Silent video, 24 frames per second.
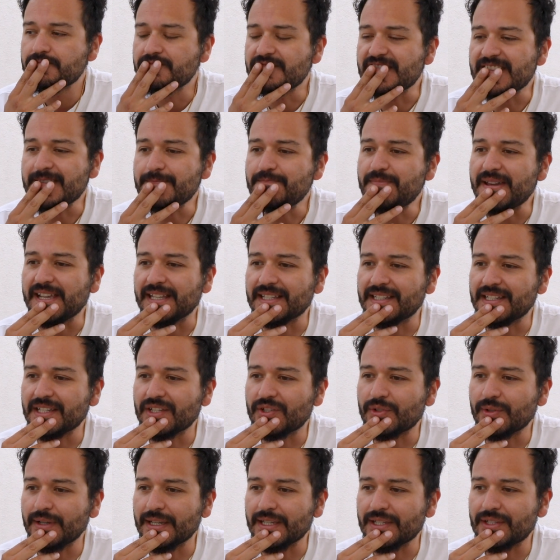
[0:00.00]
knee pain
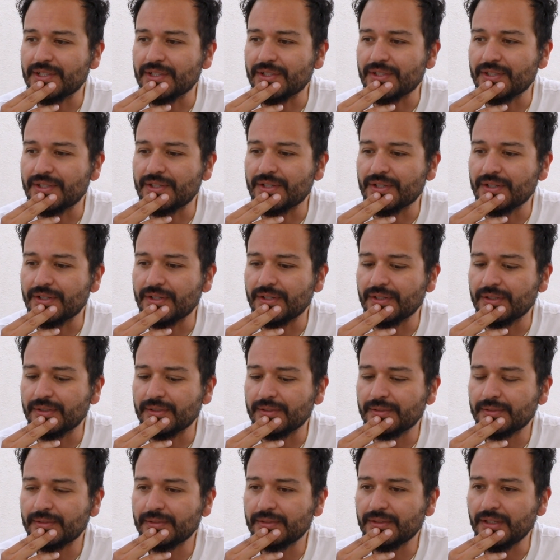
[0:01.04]
situation. So
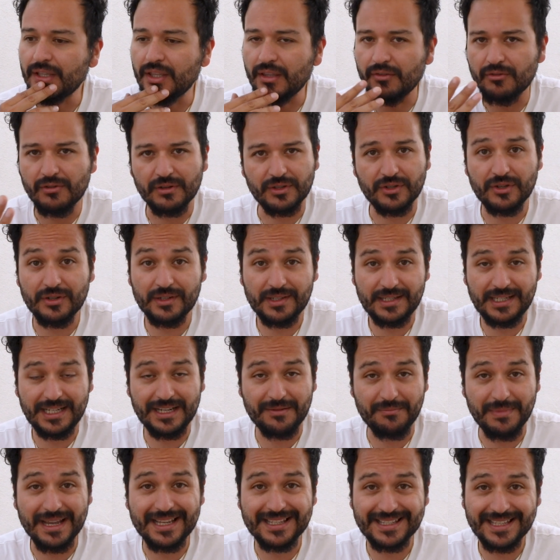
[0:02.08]
what you're
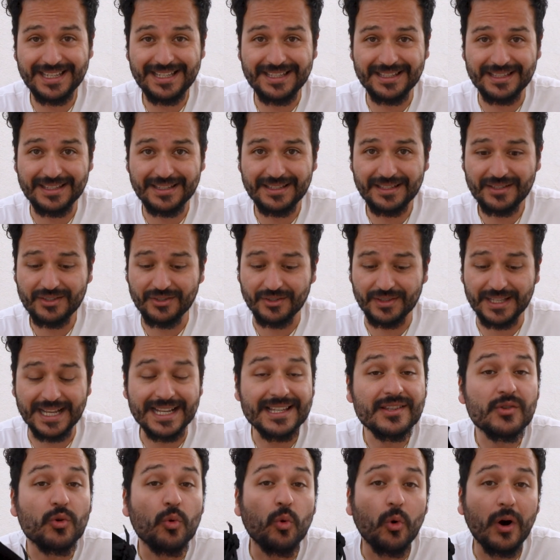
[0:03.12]
saying makes sense. So
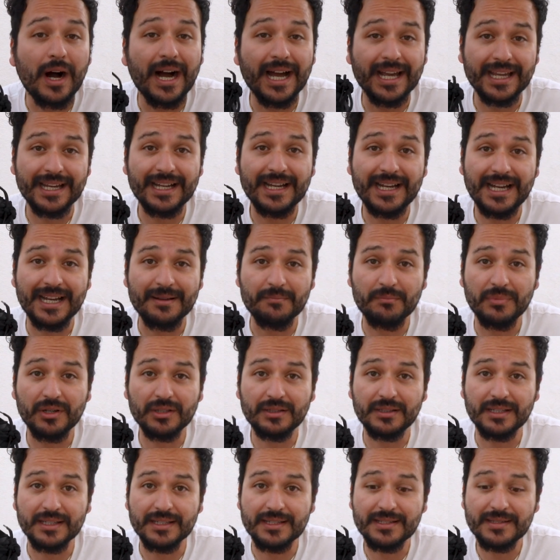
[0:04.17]
that's why I
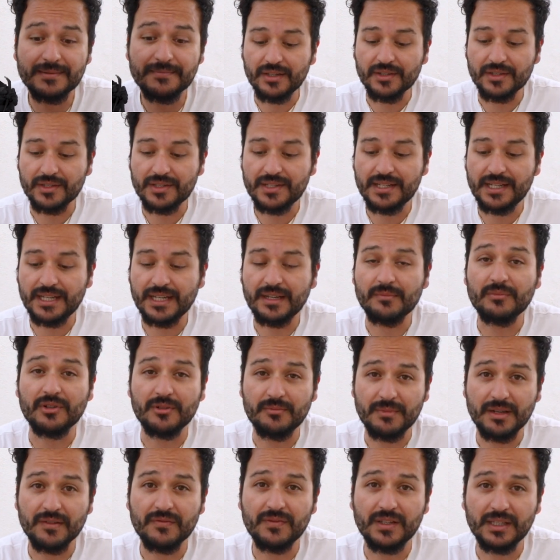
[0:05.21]
bought this, because I am on
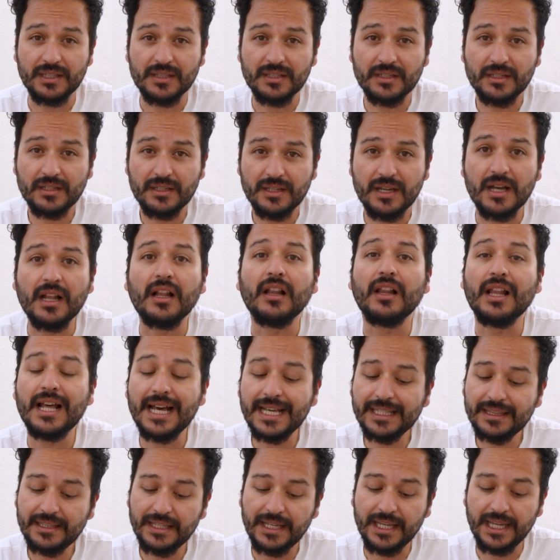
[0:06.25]
my feet a
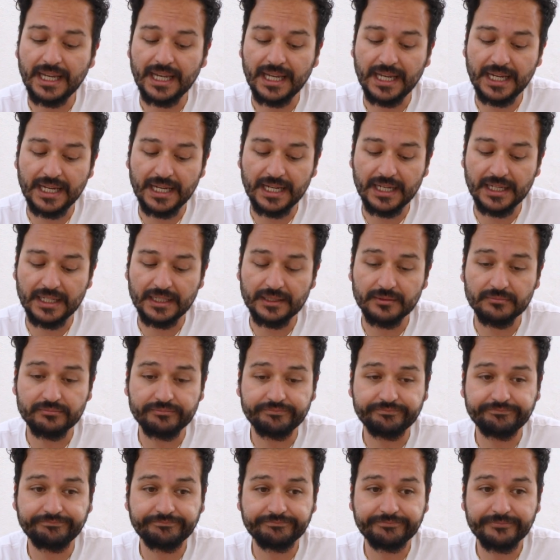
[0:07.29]
lot and
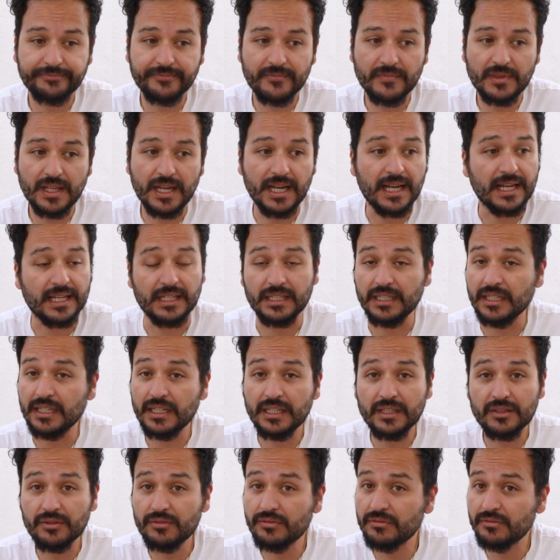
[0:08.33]
I
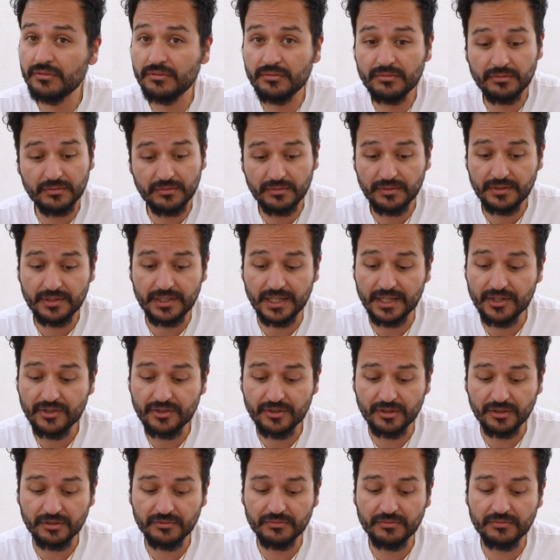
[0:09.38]
needed to stay
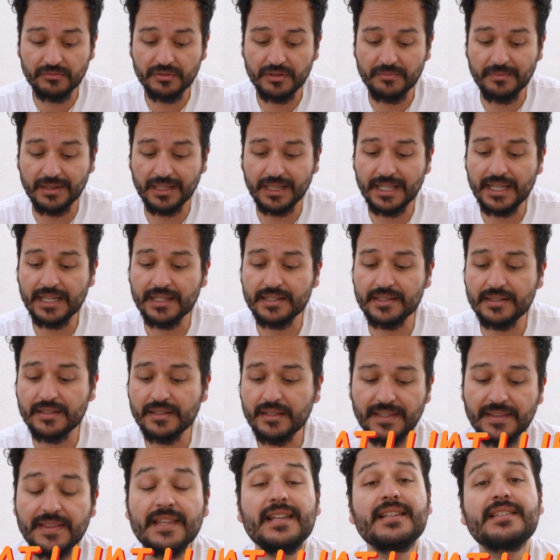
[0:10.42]
strong with my legs.
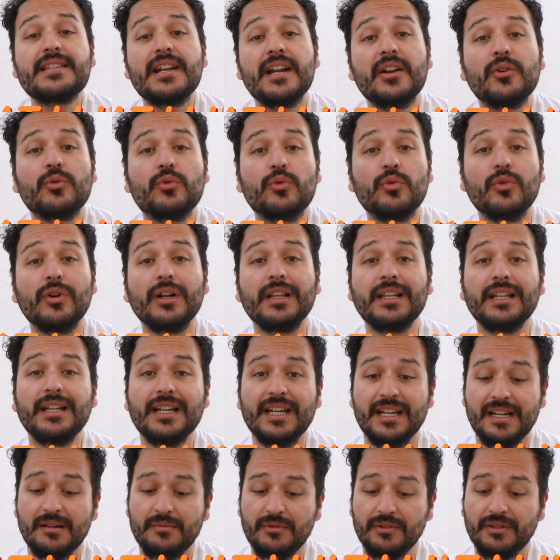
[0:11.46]
The things that I really
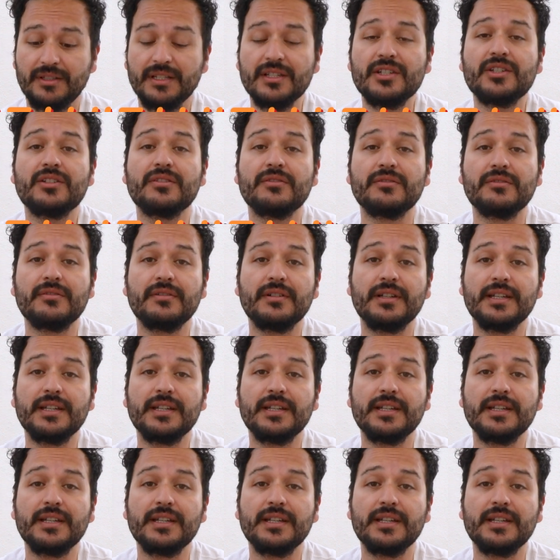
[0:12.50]
like about this shoe